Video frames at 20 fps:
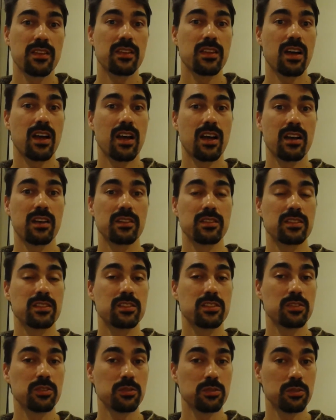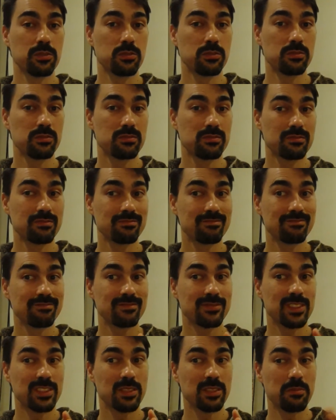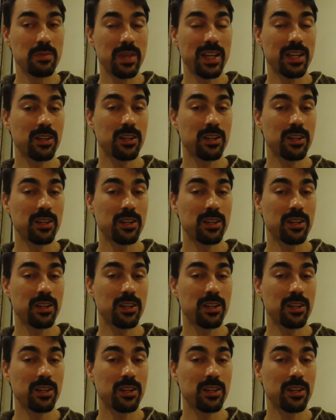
to make